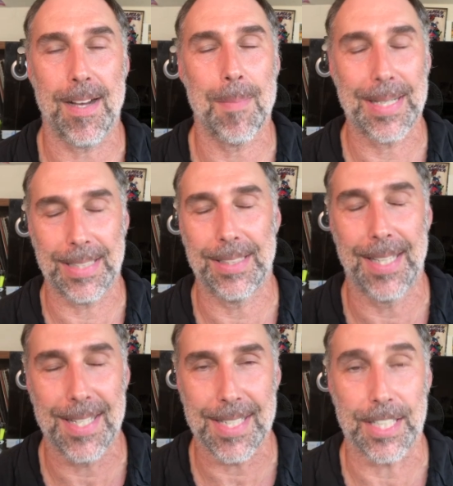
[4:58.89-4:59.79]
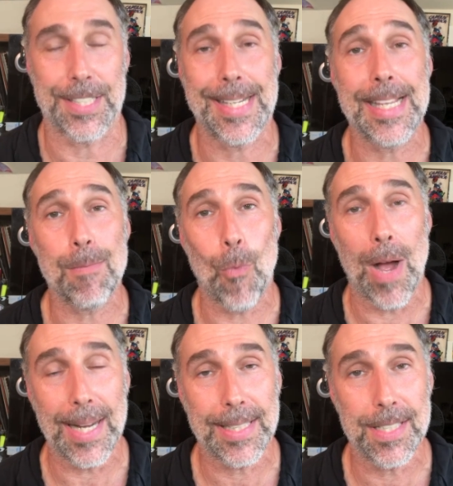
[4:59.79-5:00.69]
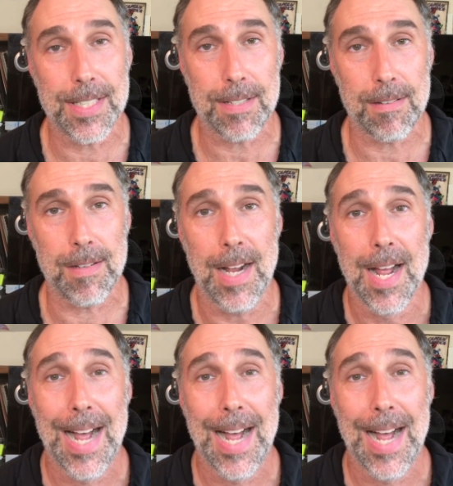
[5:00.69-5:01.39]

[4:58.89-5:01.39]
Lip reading: Oh my God, and it's like a team-wide concern.